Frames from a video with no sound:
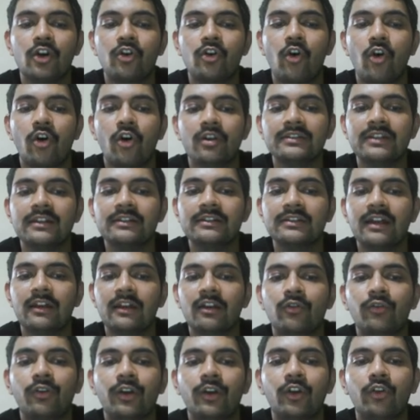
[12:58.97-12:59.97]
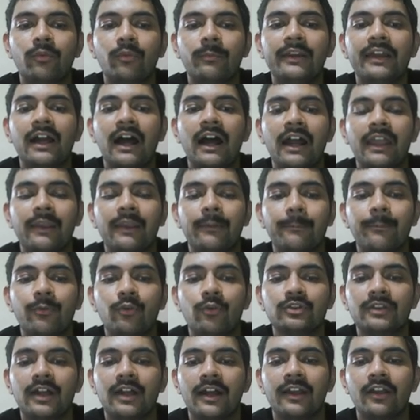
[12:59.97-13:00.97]
Causes are going to be
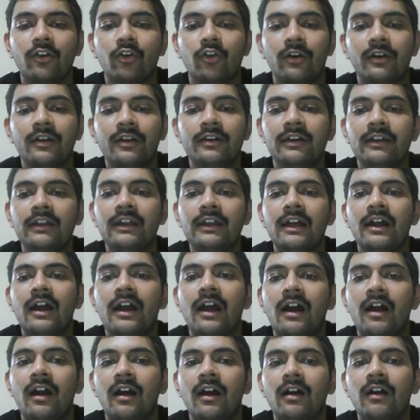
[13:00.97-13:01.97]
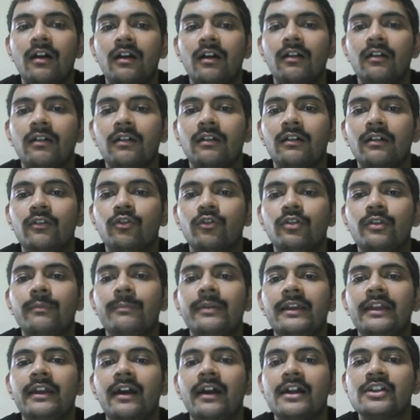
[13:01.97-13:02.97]
hypothyroid, could
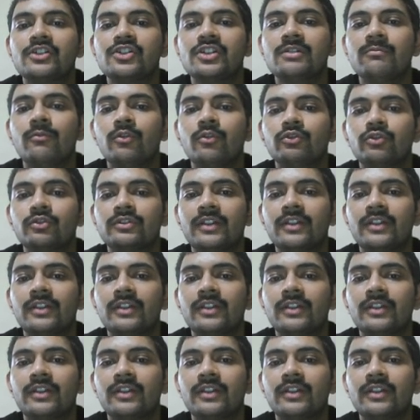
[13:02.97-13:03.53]
be Hashimoto